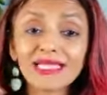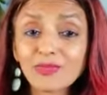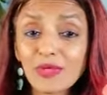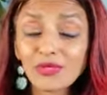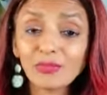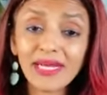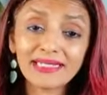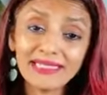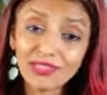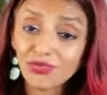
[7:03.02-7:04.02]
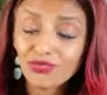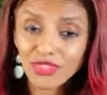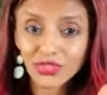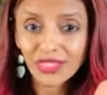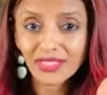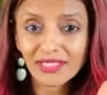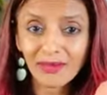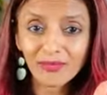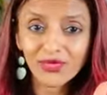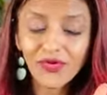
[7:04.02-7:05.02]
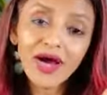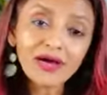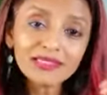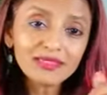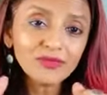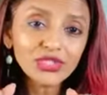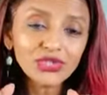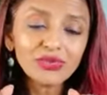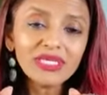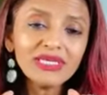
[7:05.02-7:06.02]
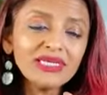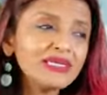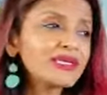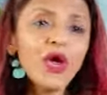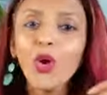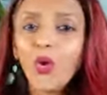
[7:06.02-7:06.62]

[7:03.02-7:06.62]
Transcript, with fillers: That's when you might need to restrict the number of hours in which you eat,